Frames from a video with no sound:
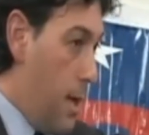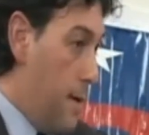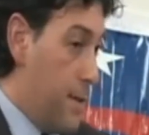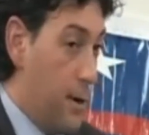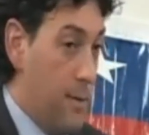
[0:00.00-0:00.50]

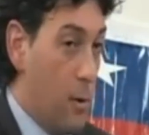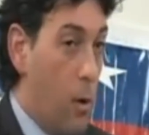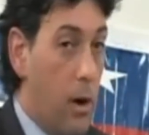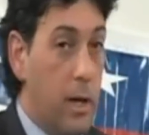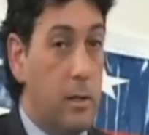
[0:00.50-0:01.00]
If they don't have a
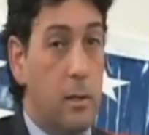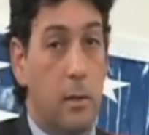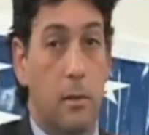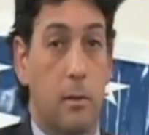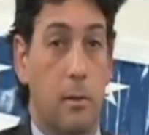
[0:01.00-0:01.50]
warrant,
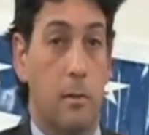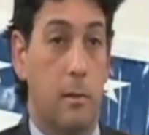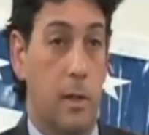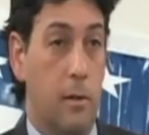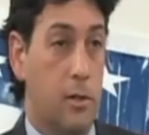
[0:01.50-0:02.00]

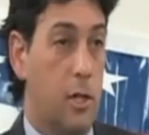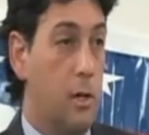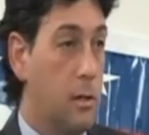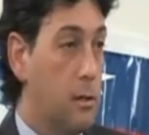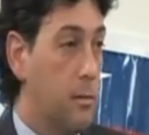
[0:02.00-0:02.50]
you know,
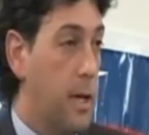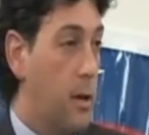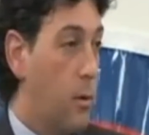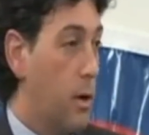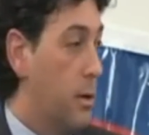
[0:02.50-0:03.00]
sure, we get
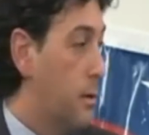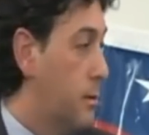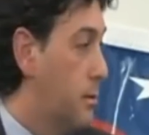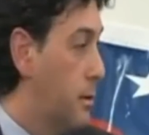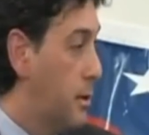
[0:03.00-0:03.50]
a warrant.
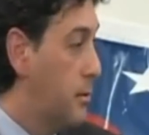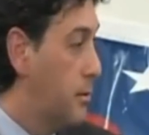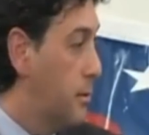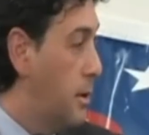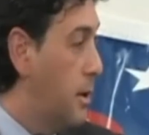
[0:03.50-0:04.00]
You know,
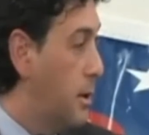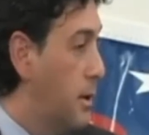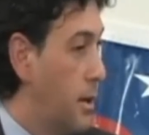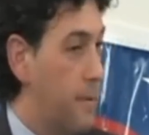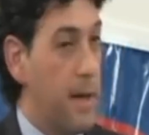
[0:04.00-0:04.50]
uh,
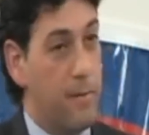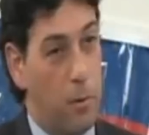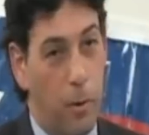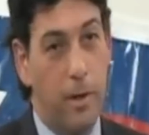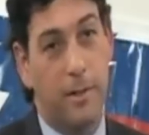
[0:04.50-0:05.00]
if they have a
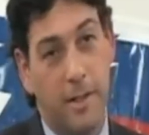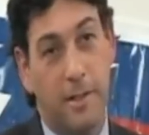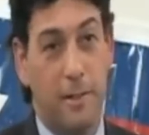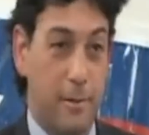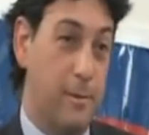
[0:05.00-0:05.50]
warrant,
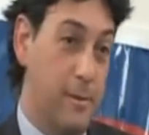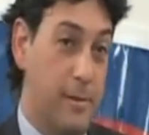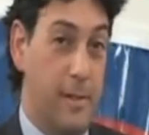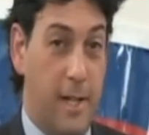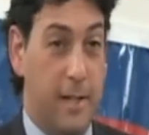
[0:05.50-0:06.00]
then
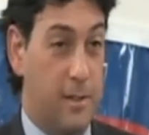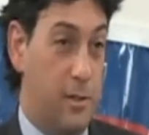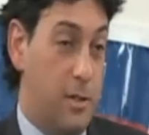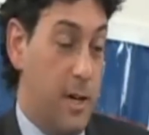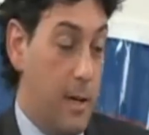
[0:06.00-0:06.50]
they get to
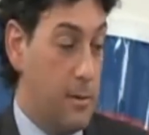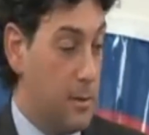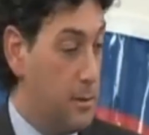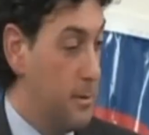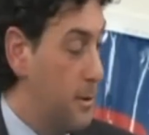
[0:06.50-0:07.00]
search your
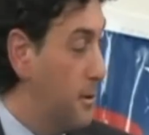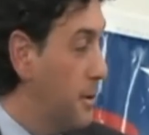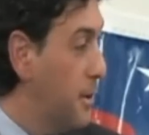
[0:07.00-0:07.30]
house. Uh,